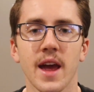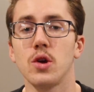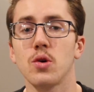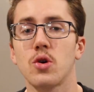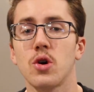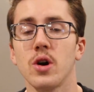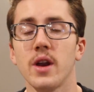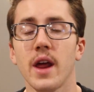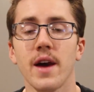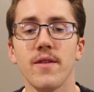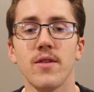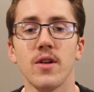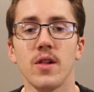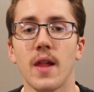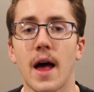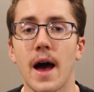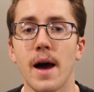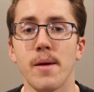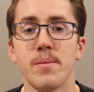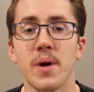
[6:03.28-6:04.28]
You could have a
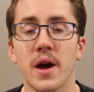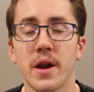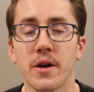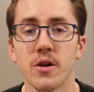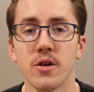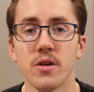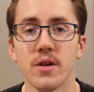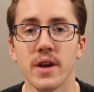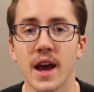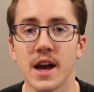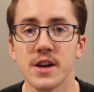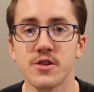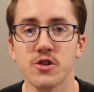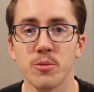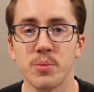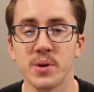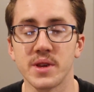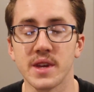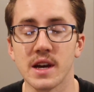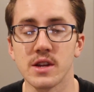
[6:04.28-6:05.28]
lot better
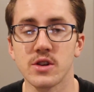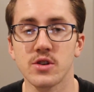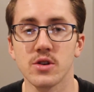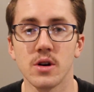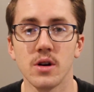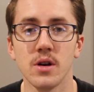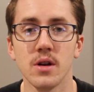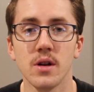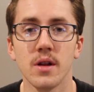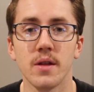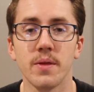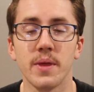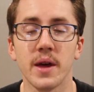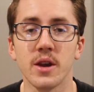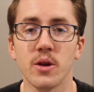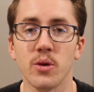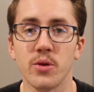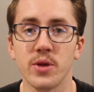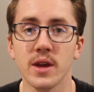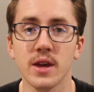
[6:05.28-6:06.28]
natural potential
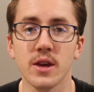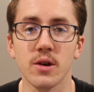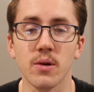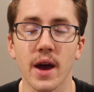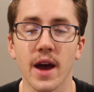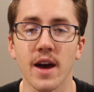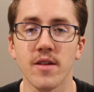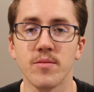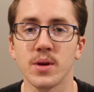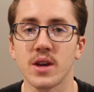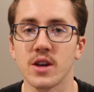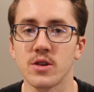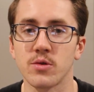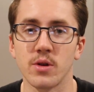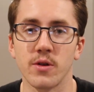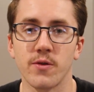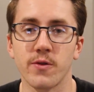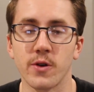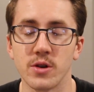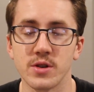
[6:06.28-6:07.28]
than you think you have, because
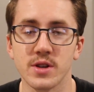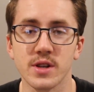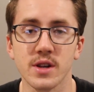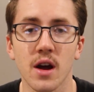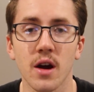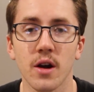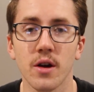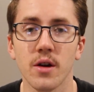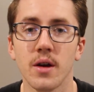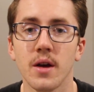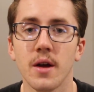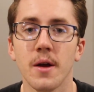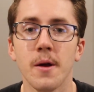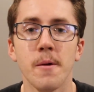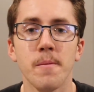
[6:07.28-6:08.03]
when you first start,